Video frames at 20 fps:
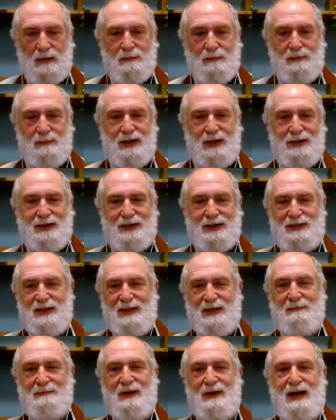because
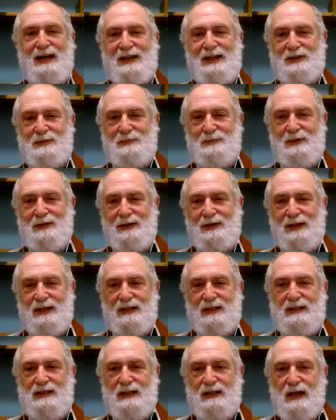in my
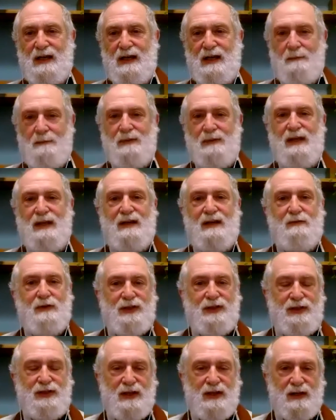experience, being
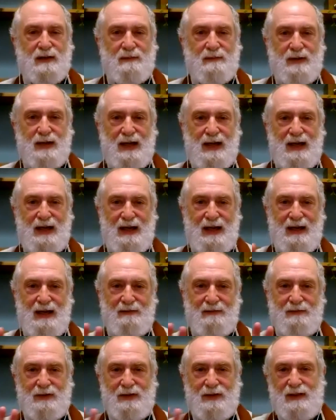with him,
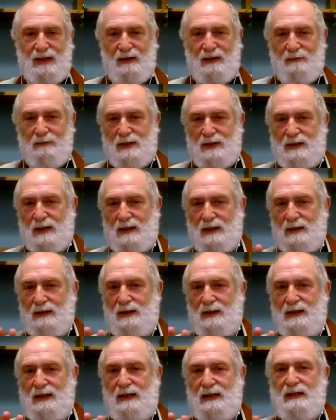everything was a
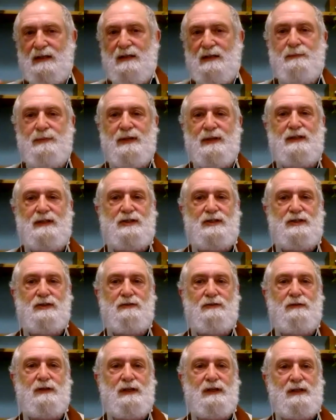little bit
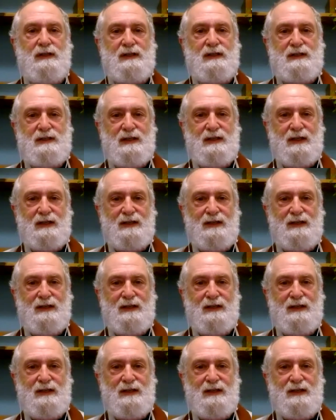surrealistic.